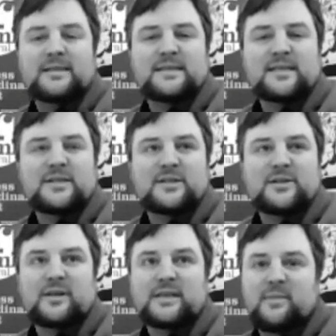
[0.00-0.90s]

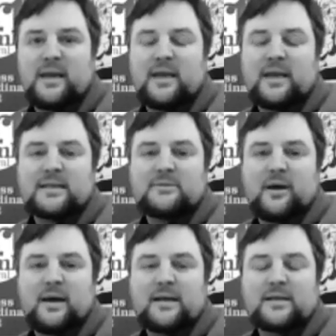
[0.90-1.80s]
Digital is making its
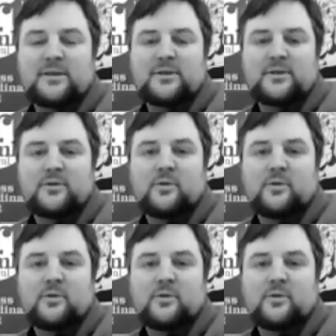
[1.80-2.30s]
way into